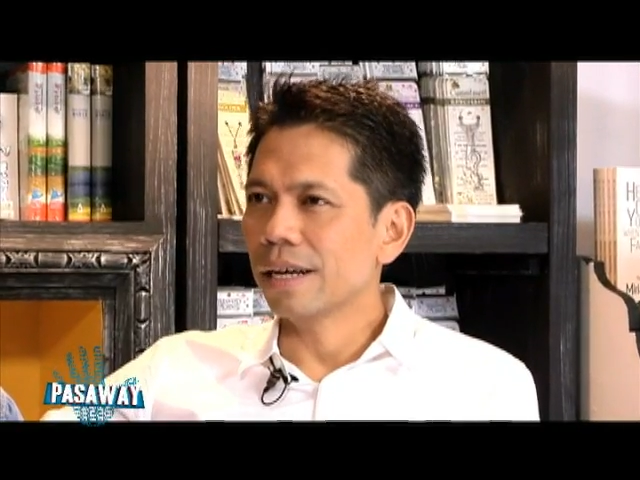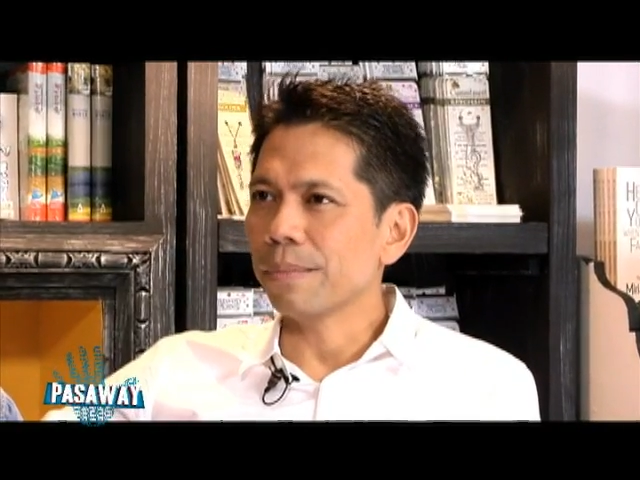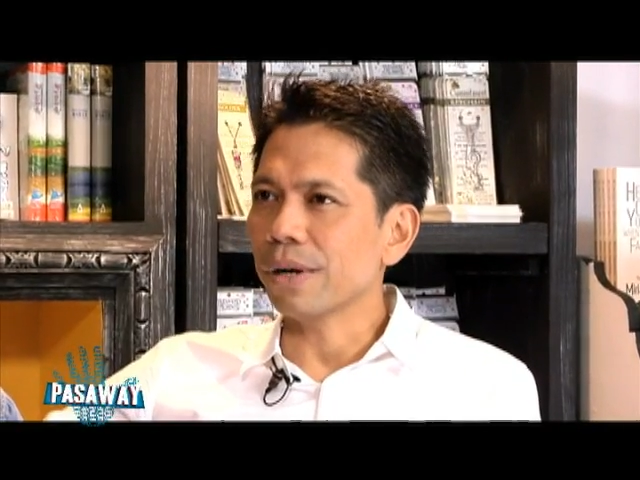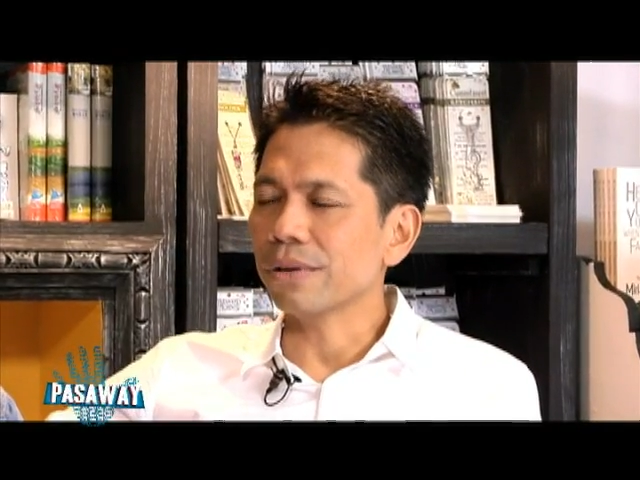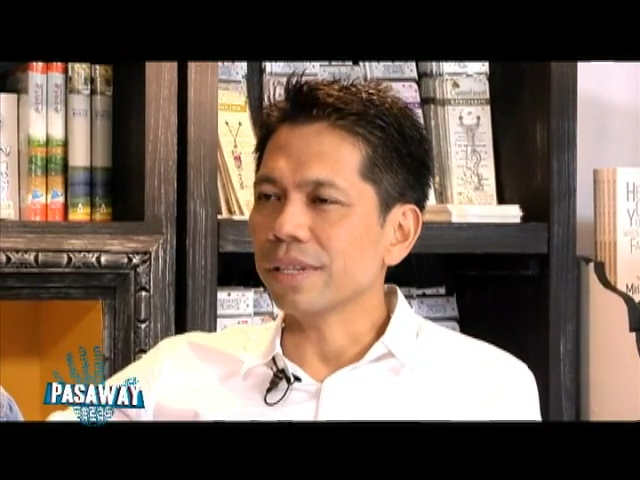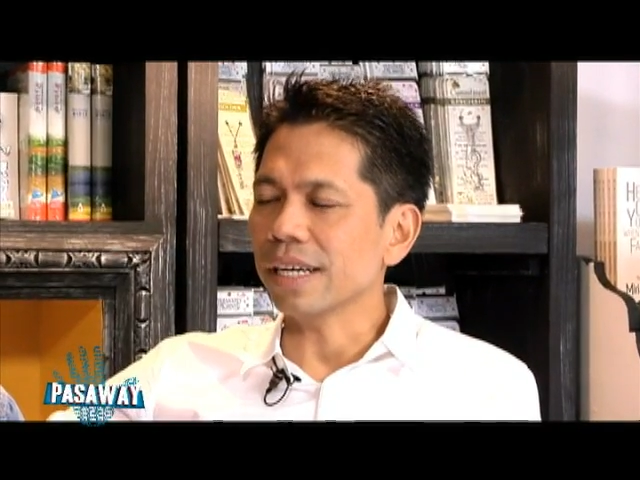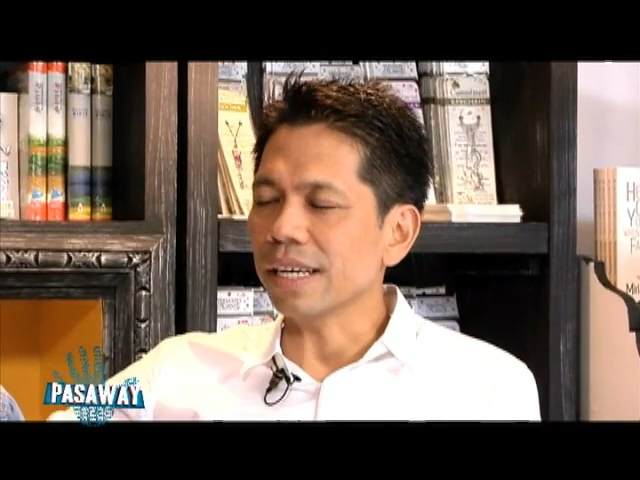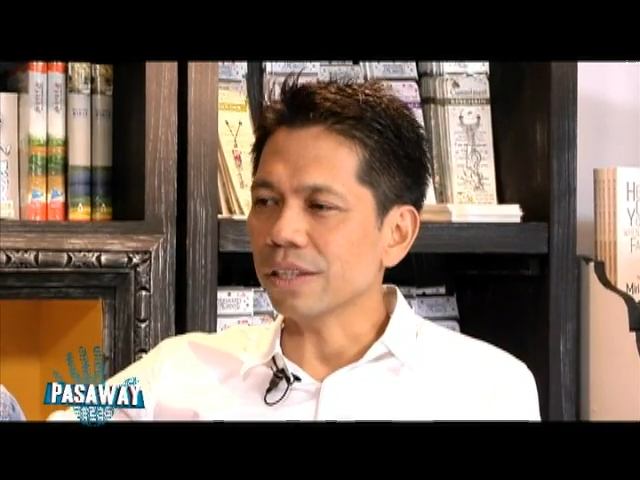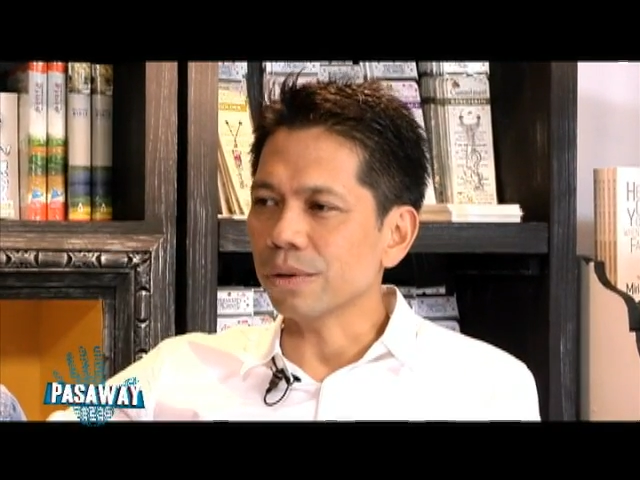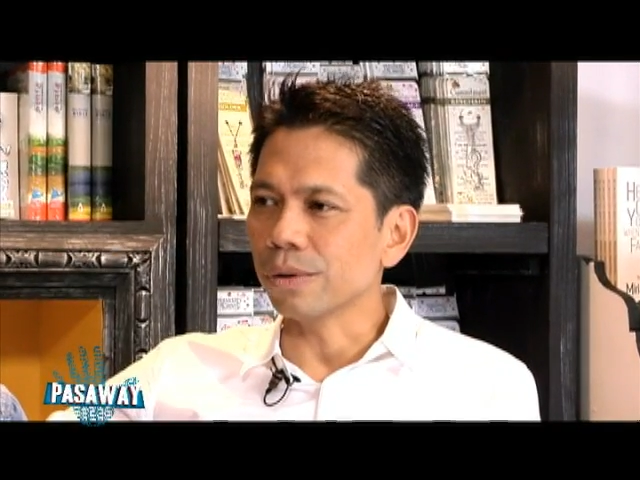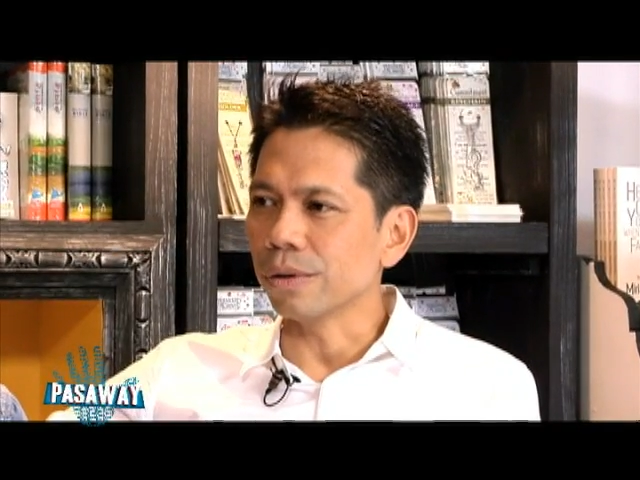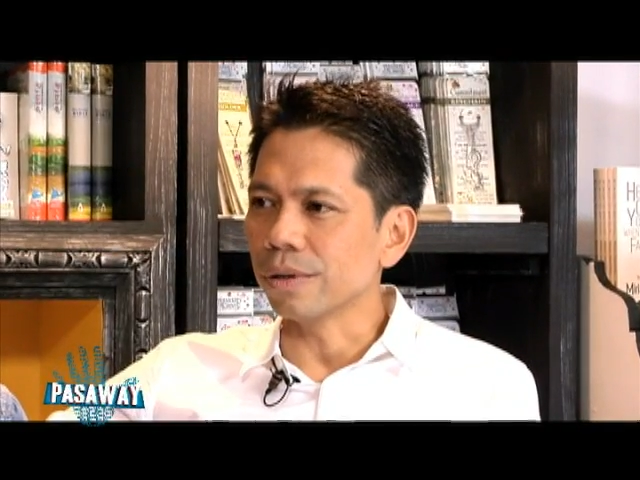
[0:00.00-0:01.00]
Pero nakita
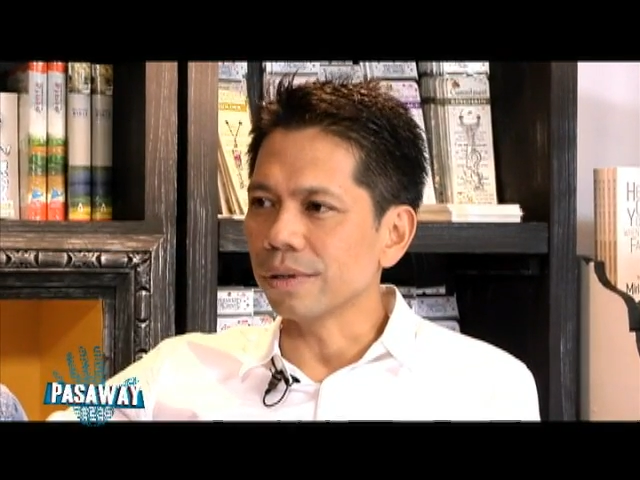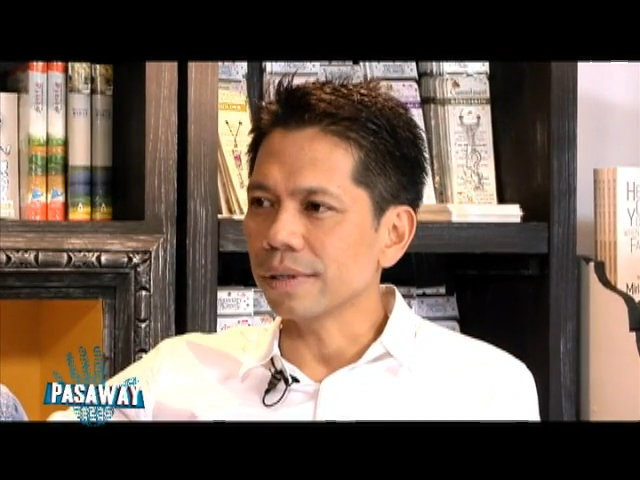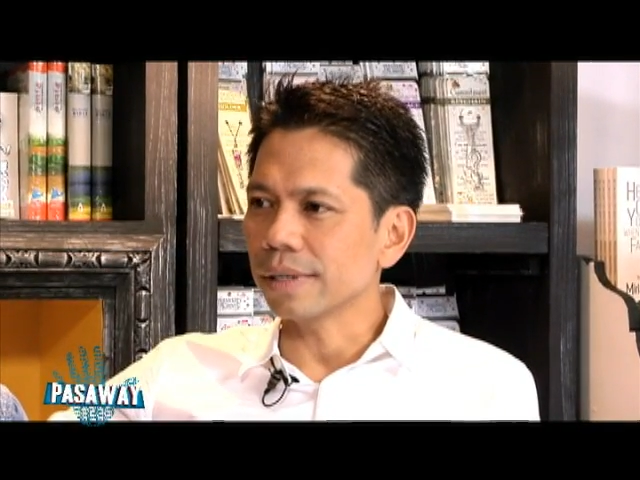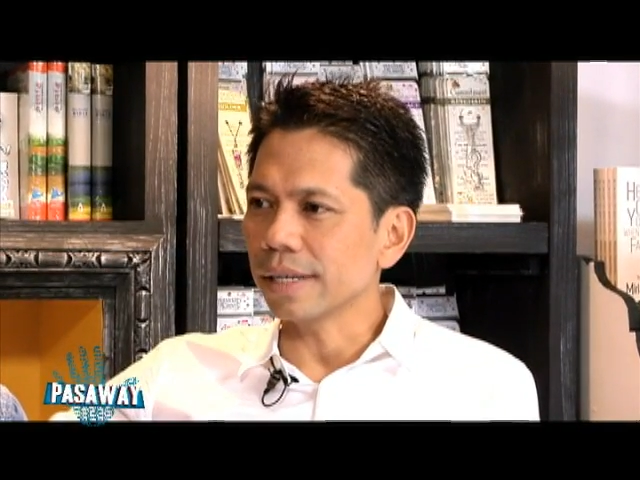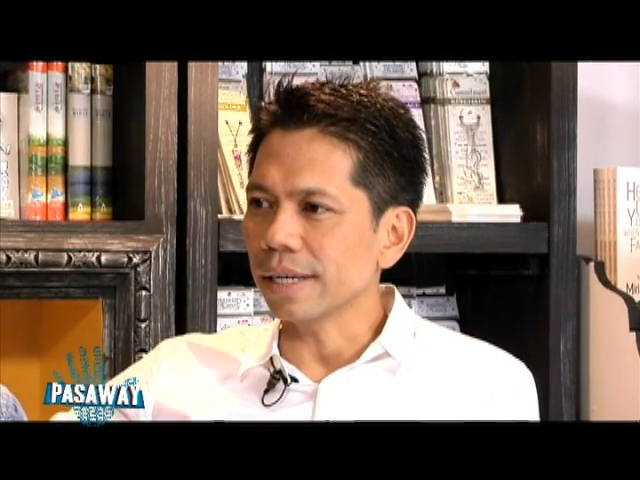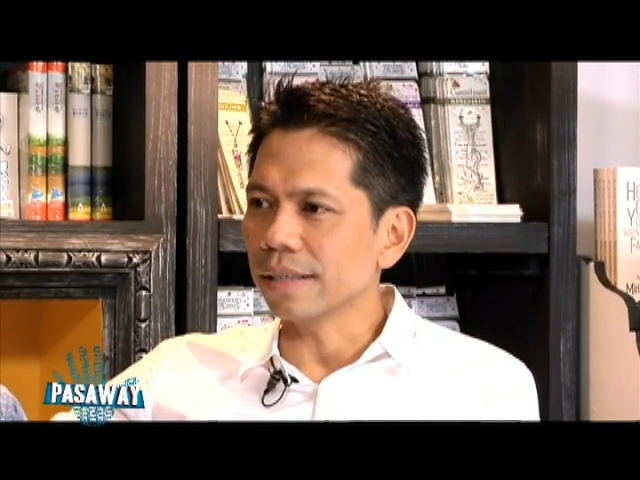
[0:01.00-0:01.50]
ko, in